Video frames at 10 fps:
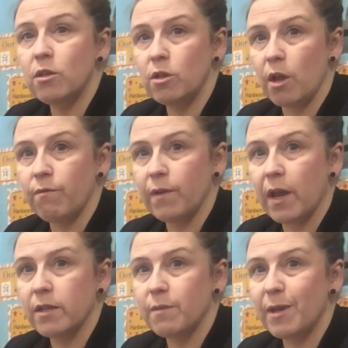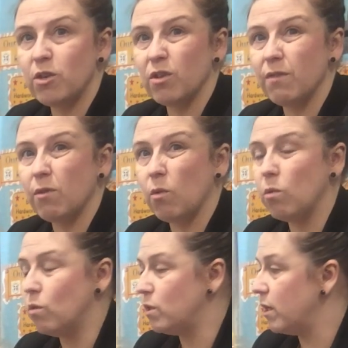Don't forget to make sure they've got
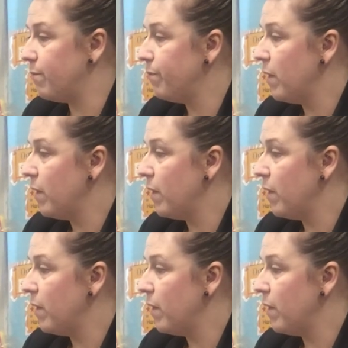water.